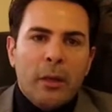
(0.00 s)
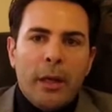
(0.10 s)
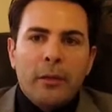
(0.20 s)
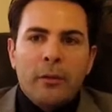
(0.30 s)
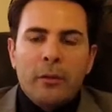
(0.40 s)

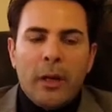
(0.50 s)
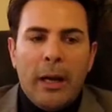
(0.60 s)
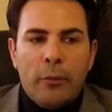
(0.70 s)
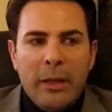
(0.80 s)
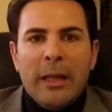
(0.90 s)
And
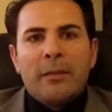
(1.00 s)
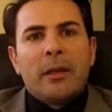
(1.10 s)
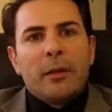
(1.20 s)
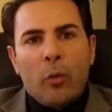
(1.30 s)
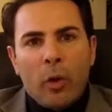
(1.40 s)
I realized
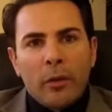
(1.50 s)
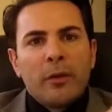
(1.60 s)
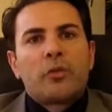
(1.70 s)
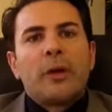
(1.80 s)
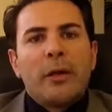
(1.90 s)
that the world
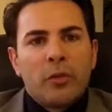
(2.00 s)
is trying